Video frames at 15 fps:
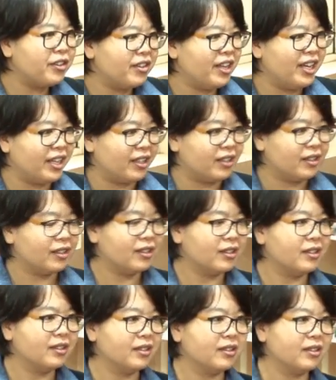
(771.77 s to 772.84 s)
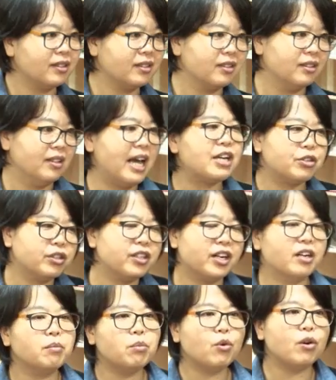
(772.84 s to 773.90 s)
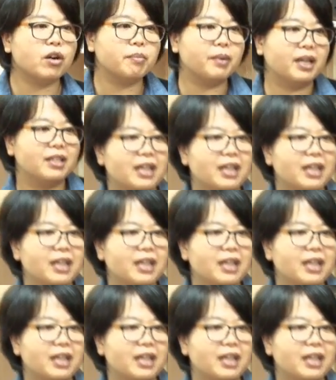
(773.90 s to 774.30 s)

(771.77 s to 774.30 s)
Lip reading: thing. Actually, there are more, but